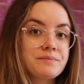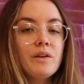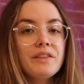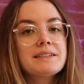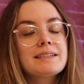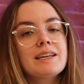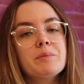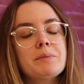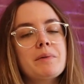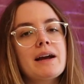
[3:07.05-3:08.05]
One thing to
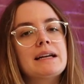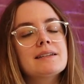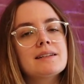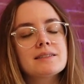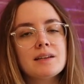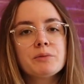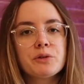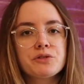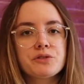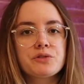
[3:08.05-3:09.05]
keep in mind is that some
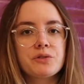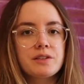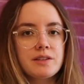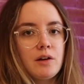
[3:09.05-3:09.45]
grocery stores,